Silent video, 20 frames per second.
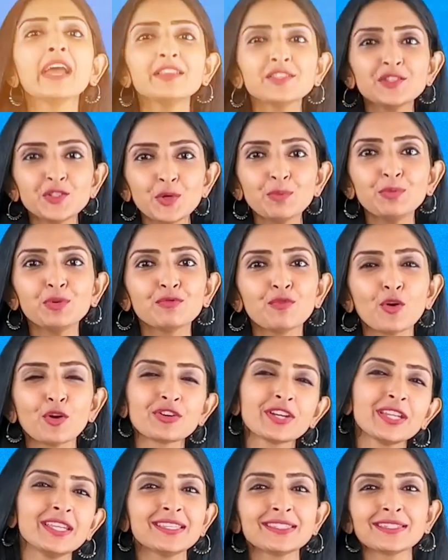assume you've
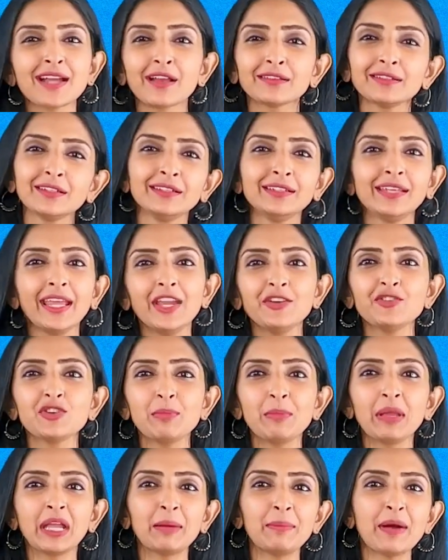already started
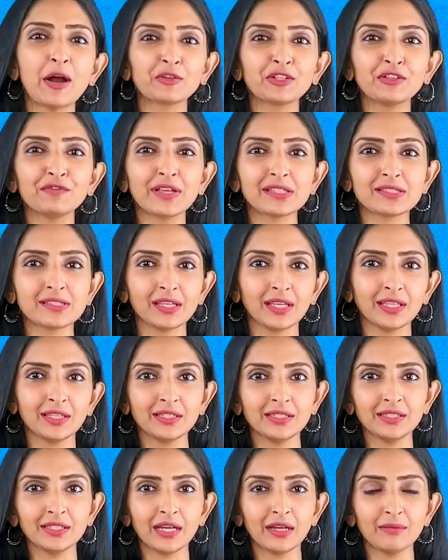daydreaming about investing in
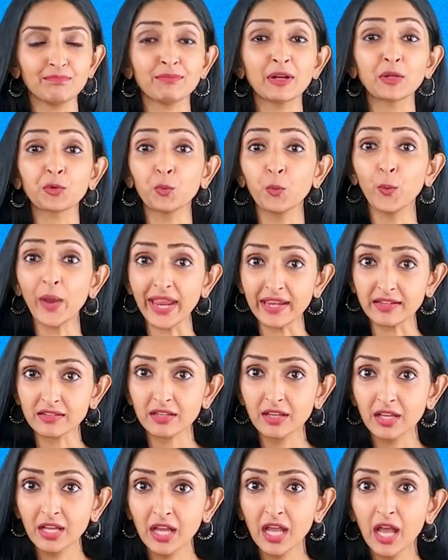India. But wait,
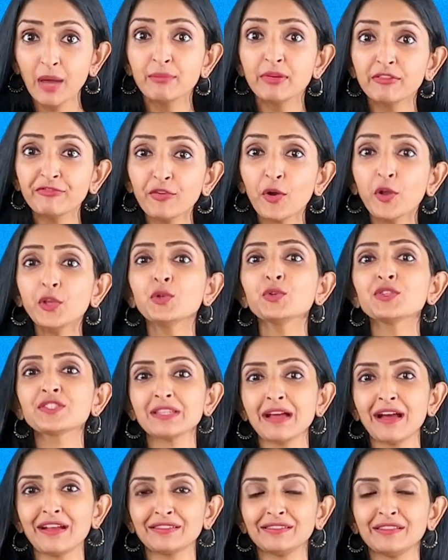before you
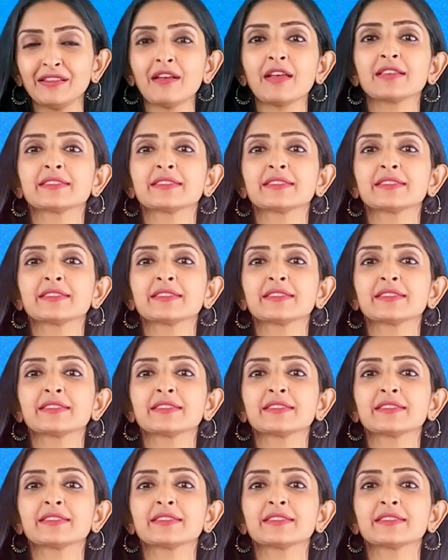start, there are